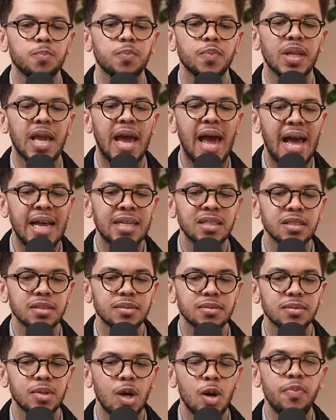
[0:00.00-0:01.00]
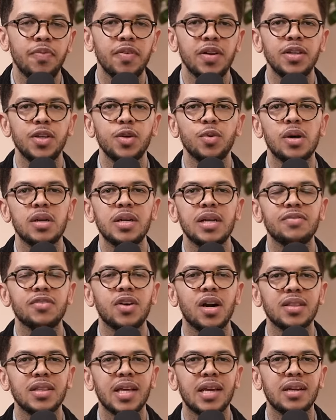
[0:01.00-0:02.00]
And hopefully you won't have
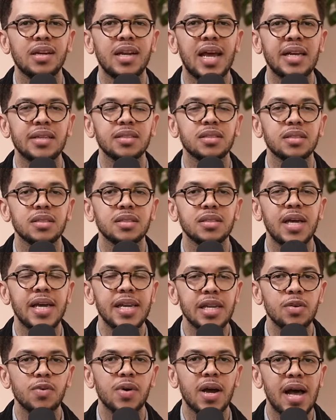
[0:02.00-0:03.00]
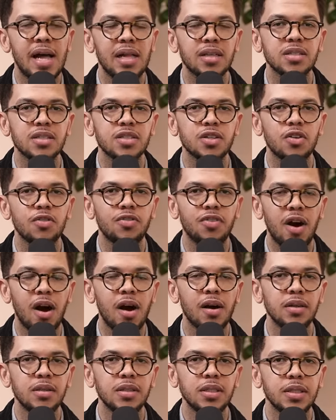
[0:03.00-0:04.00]
got that analysis anywhere else so far.
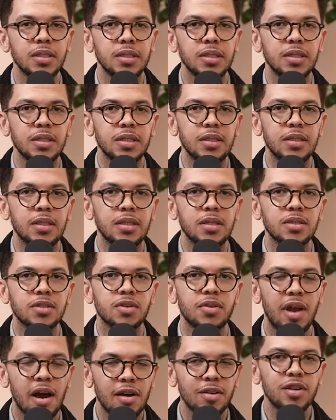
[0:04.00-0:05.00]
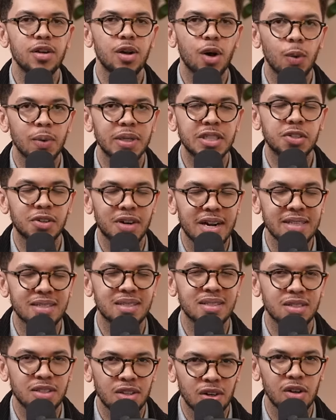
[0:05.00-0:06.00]
So now you know which
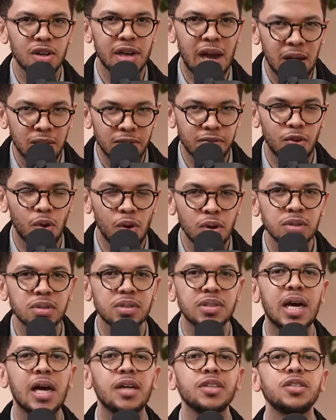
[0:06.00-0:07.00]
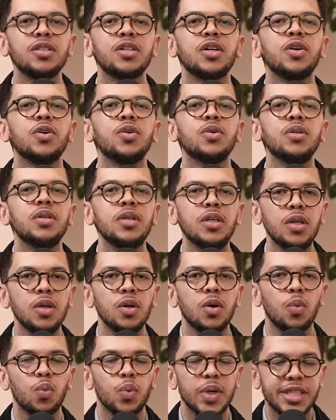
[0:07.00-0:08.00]
races to look out for. Now you know
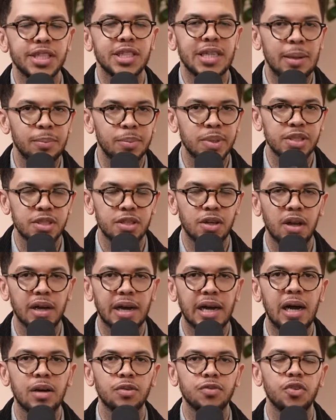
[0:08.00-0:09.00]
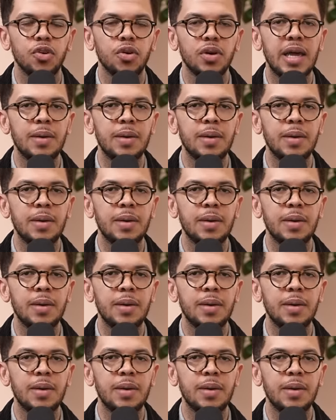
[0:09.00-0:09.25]
which numbers to look out for. And